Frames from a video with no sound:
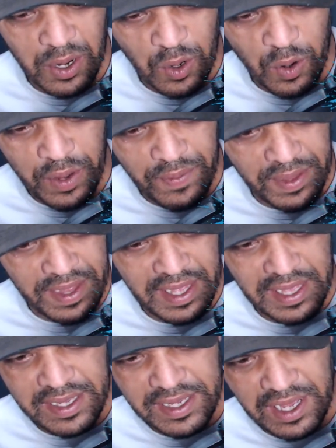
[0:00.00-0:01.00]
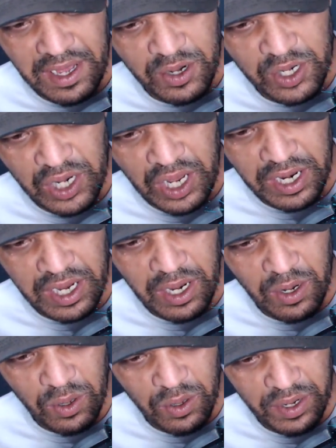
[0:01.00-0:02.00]
I don't know if it is her
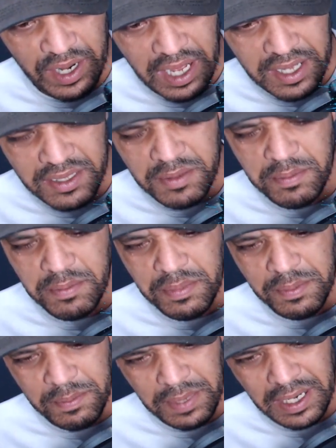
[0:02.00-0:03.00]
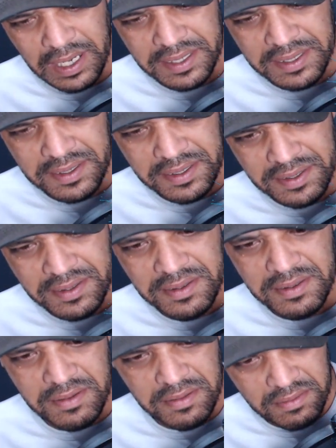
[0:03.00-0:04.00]
channel or not, but
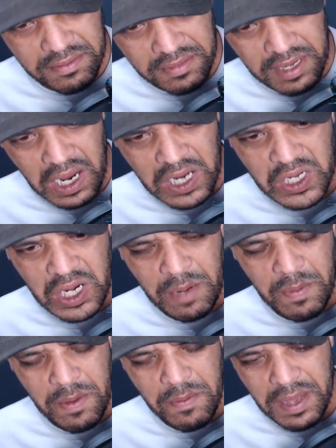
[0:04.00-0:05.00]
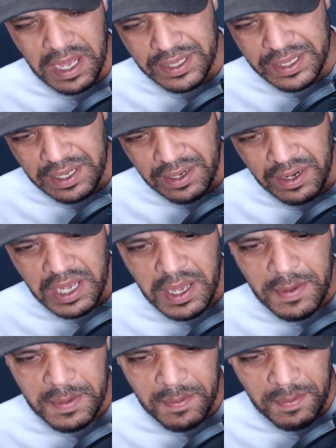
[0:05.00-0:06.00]
I try my best here.
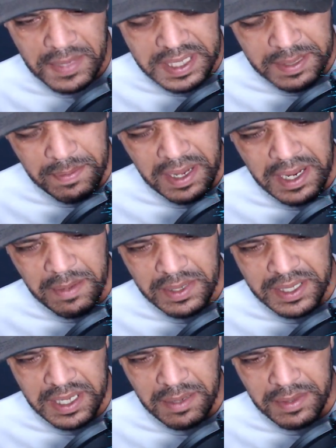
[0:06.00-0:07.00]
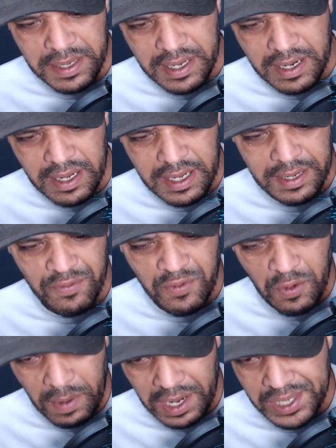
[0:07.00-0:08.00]
My name is Samir, I
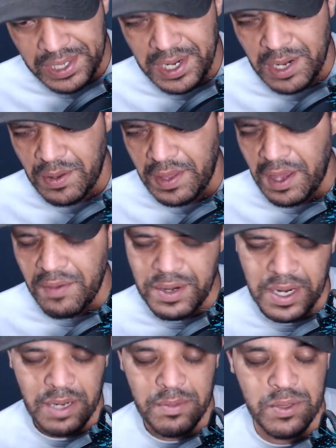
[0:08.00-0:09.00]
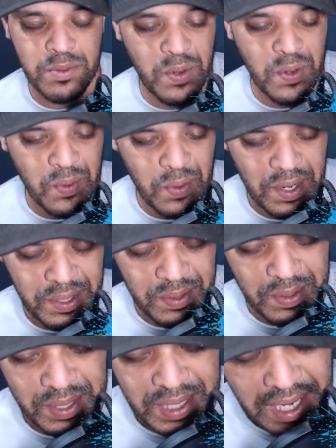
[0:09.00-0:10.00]
am from Algeria, North Africa, between Morocco
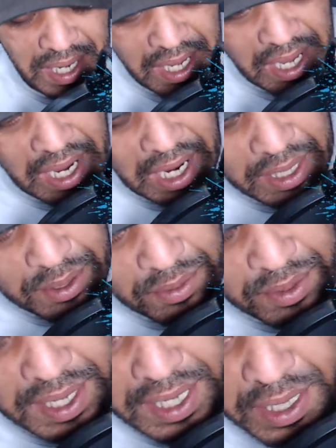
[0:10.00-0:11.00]
and Tunisia. I do